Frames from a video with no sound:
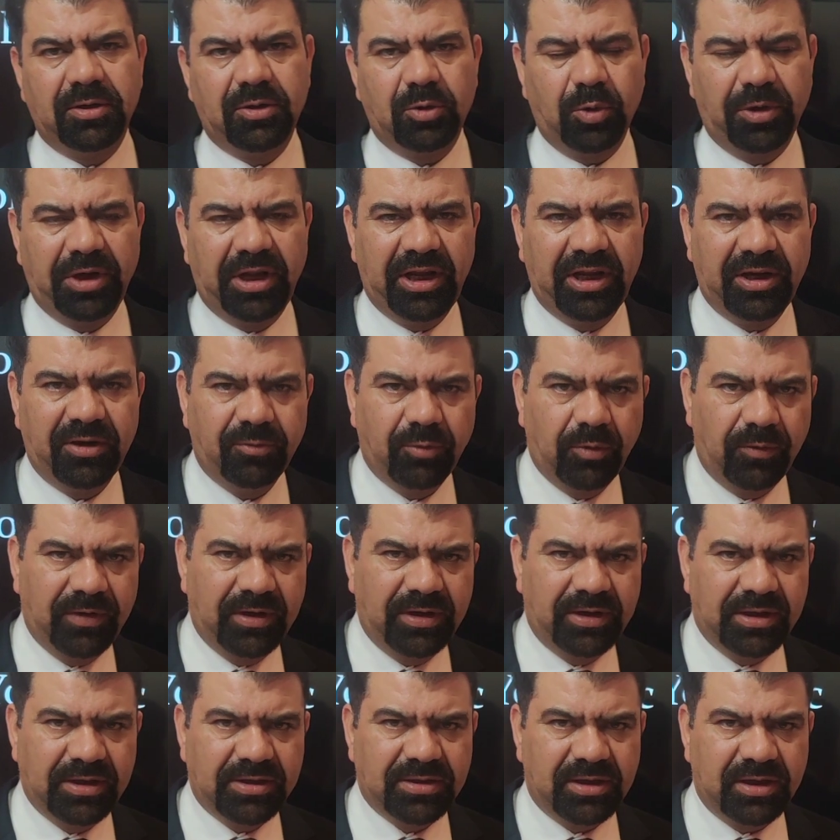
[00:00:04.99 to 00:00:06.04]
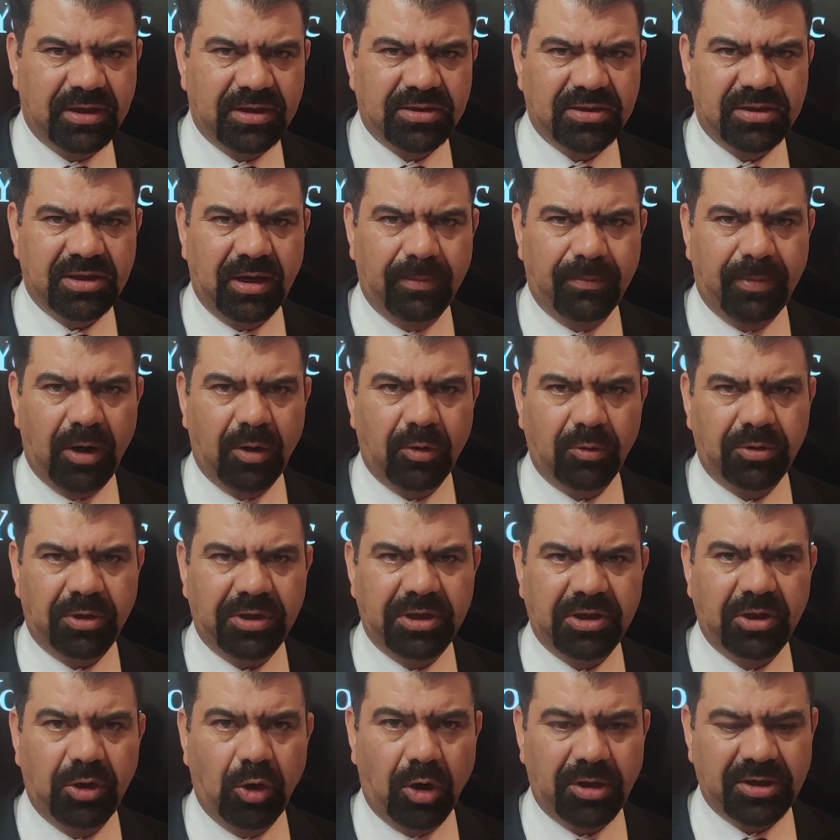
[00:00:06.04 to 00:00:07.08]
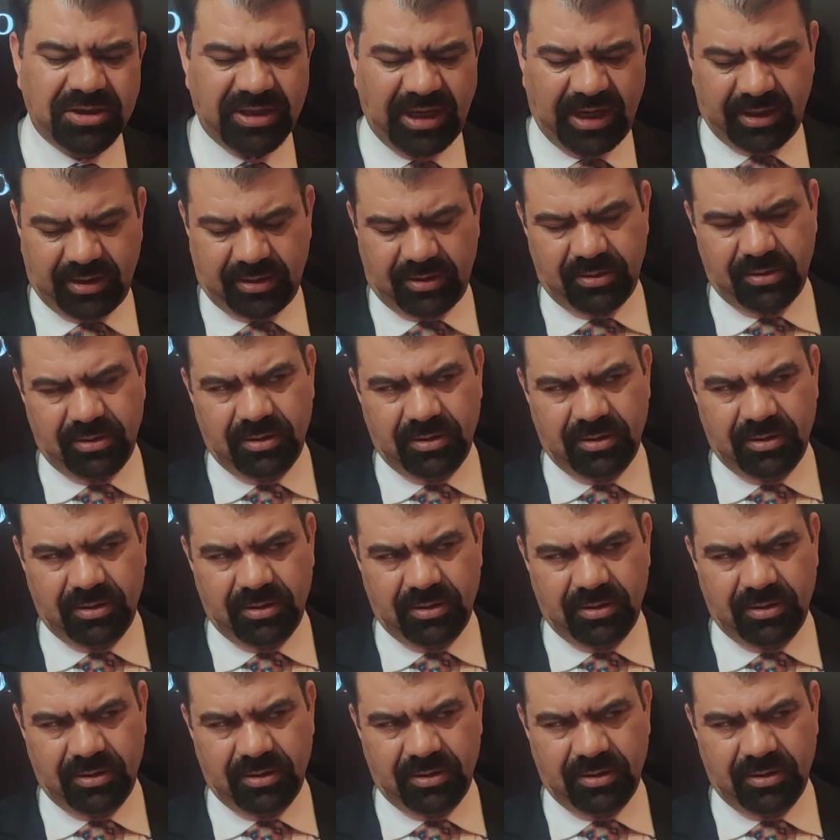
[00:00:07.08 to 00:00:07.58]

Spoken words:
Today we will discuss about Yolk Sac.